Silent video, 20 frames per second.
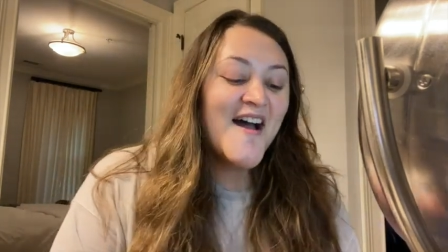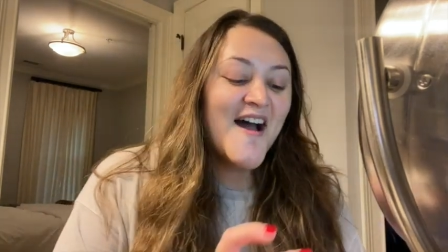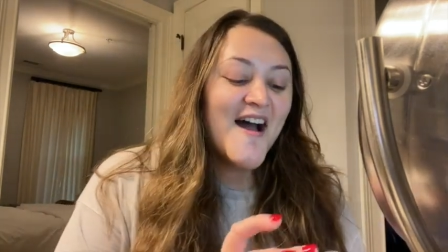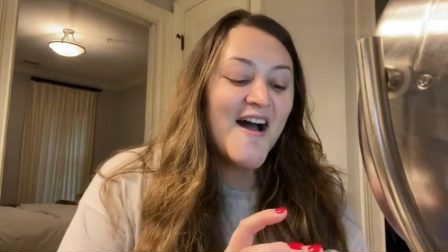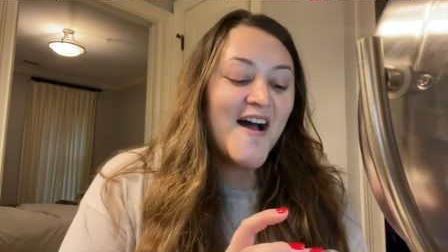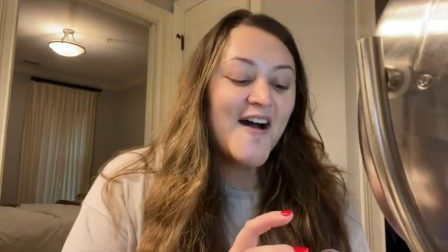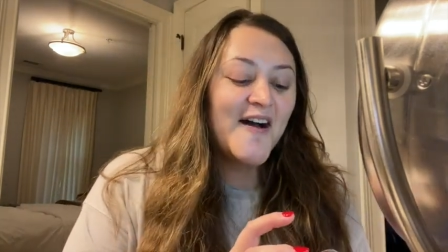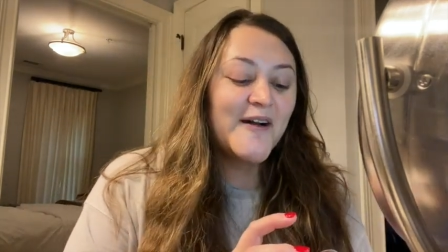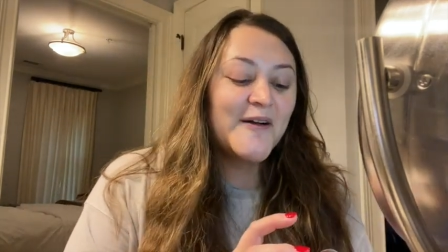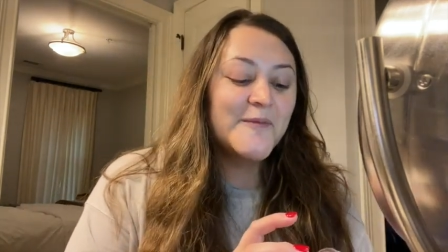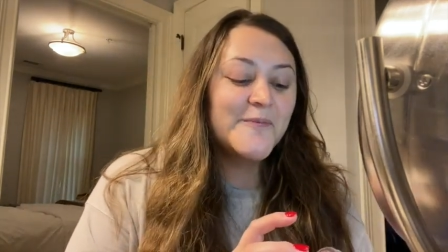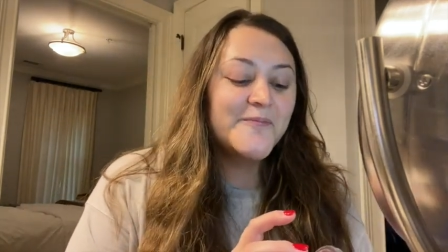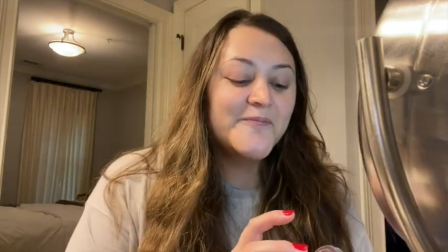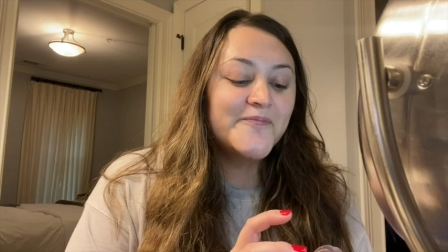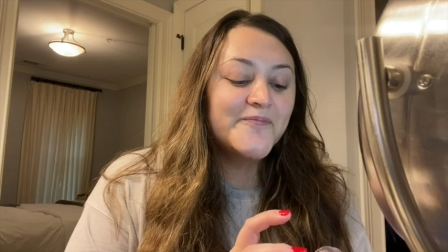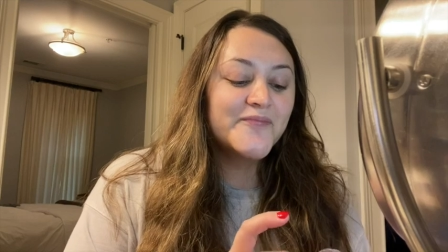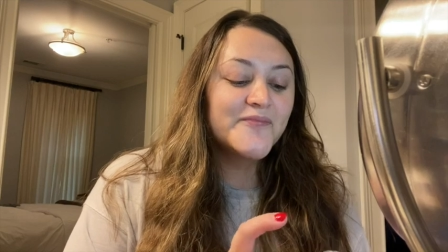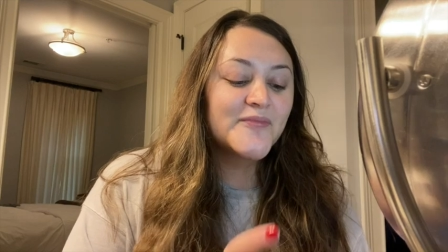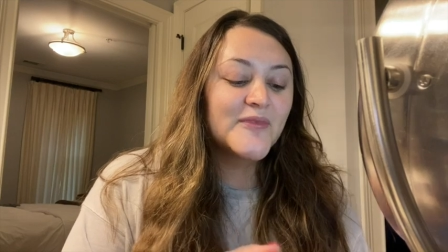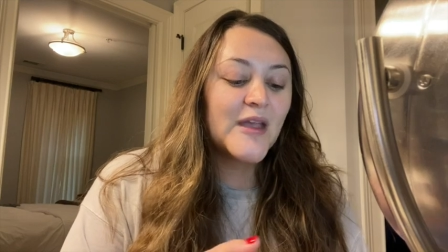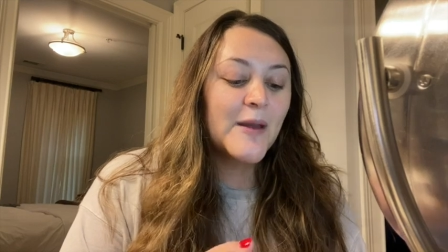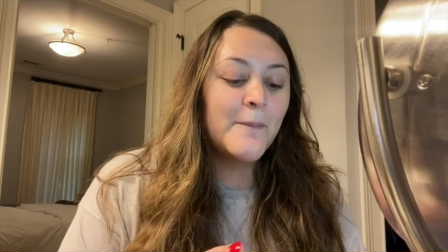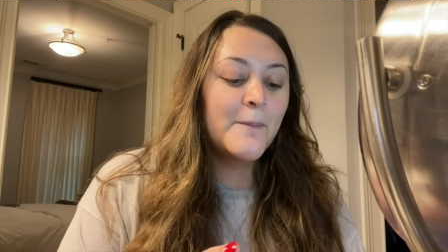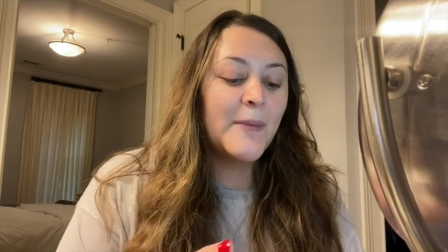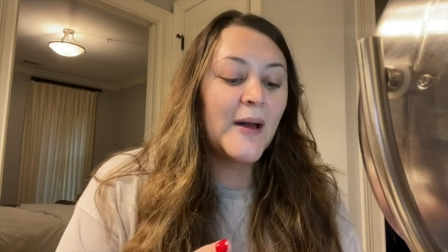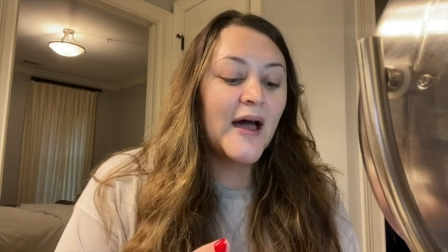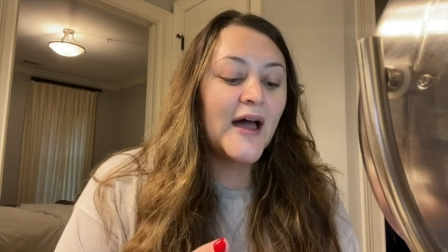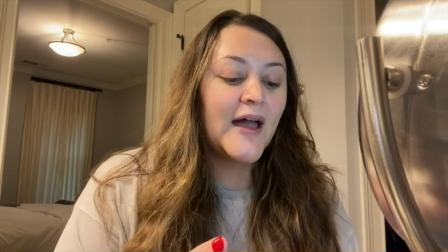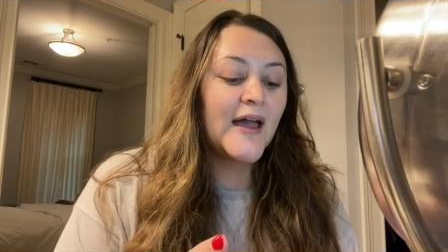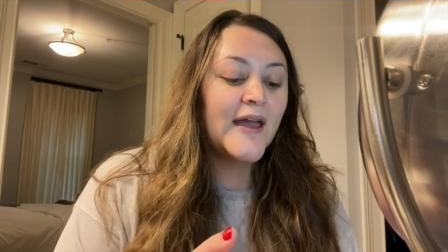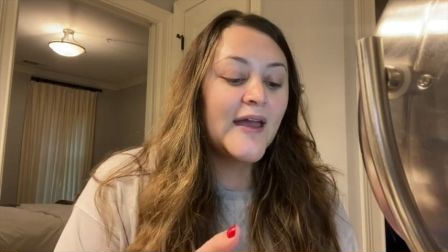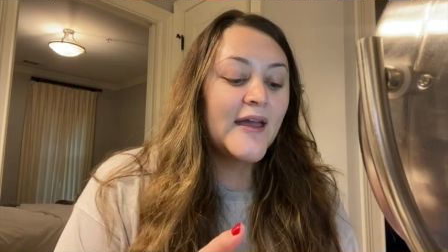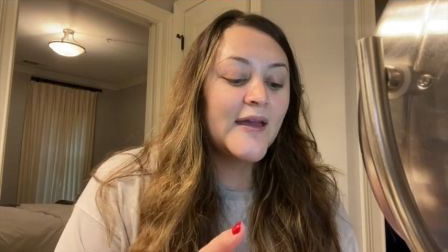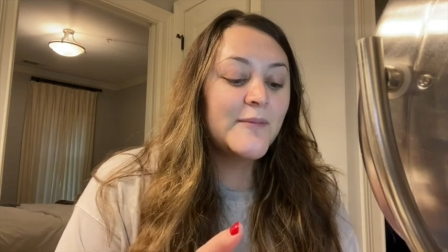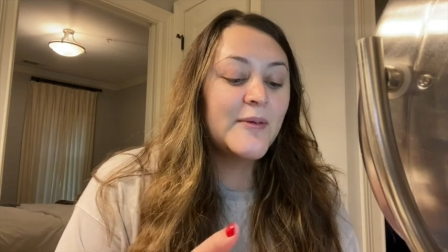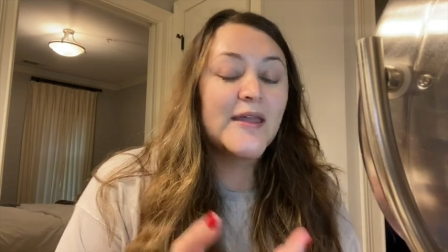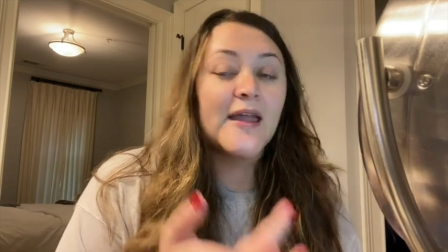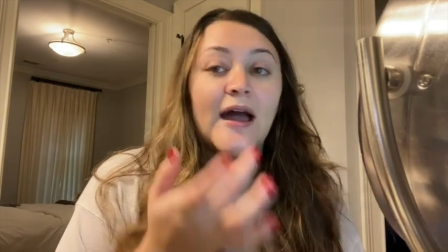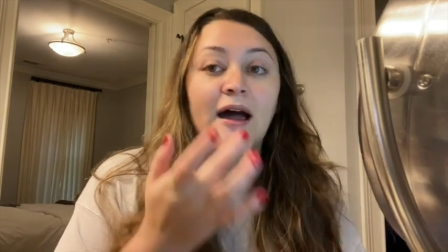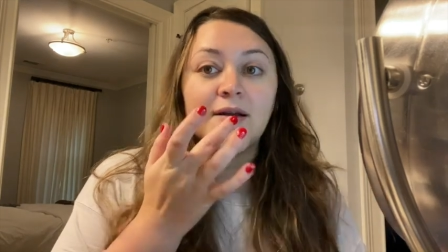
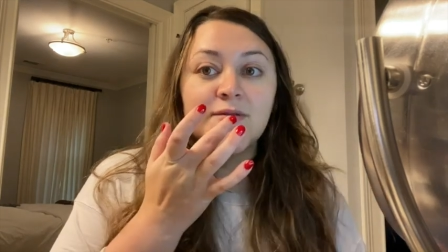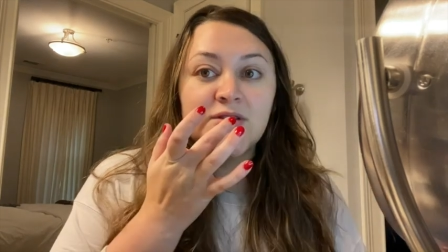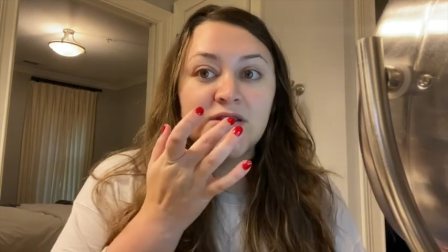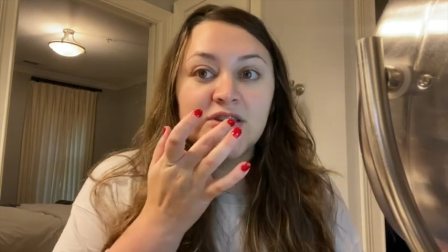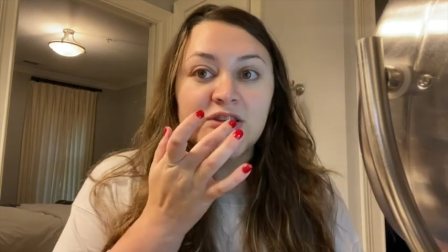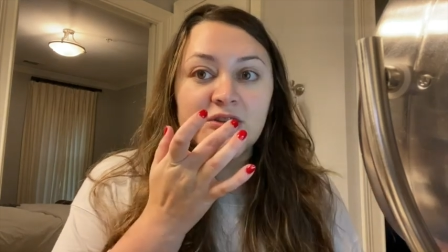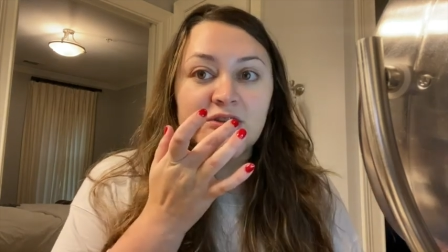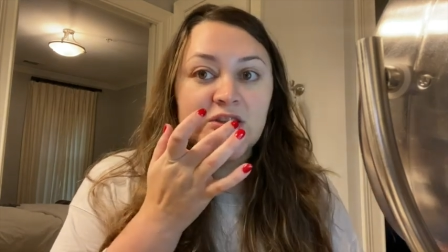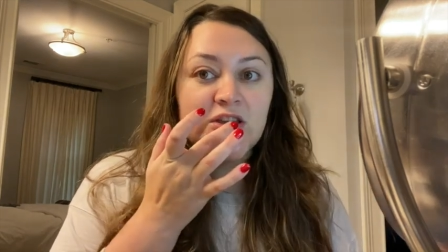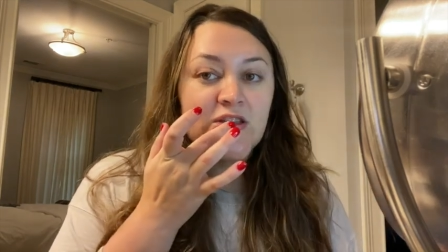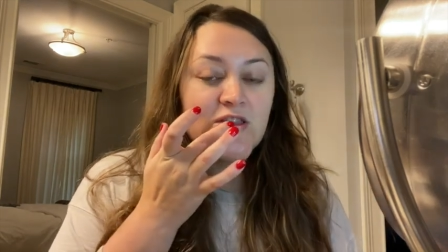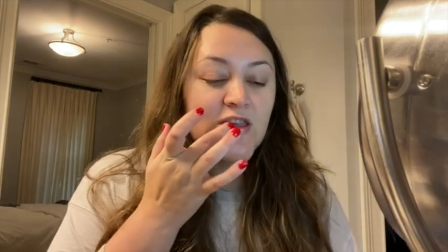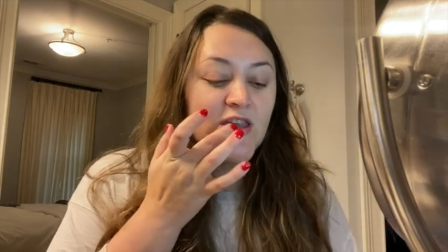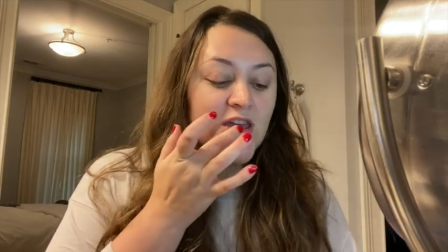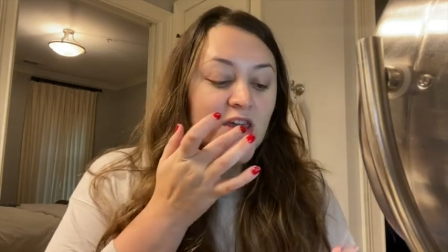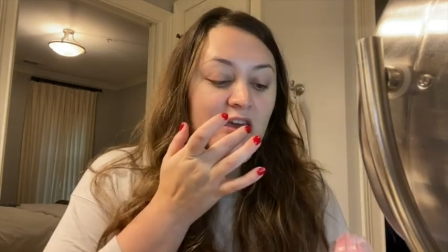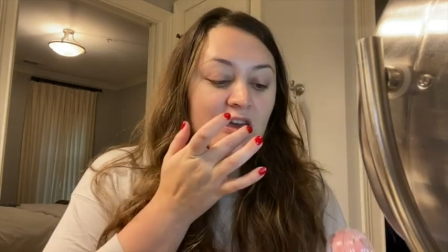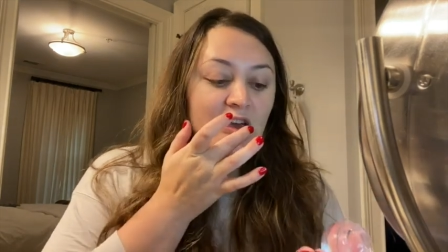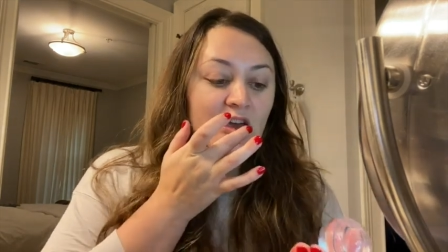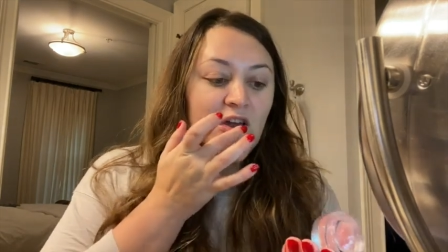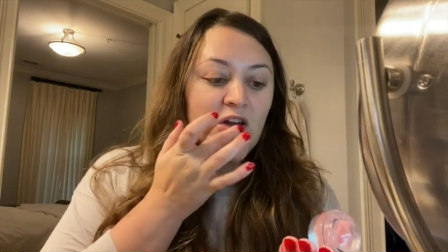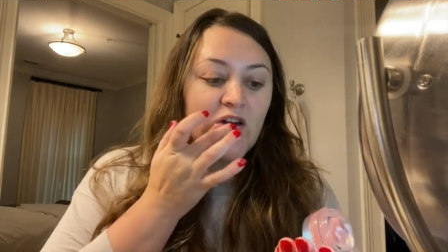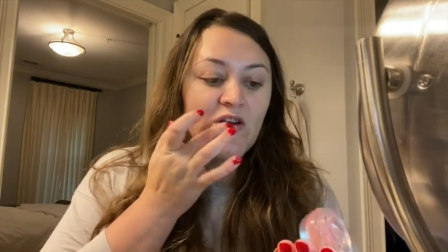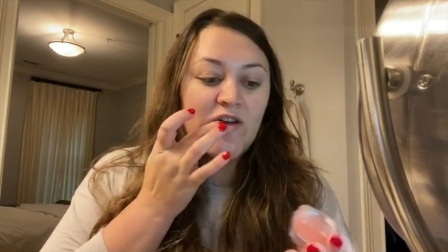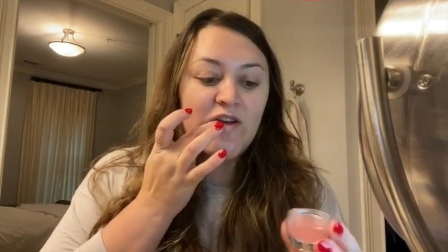but yeah, I'm just using the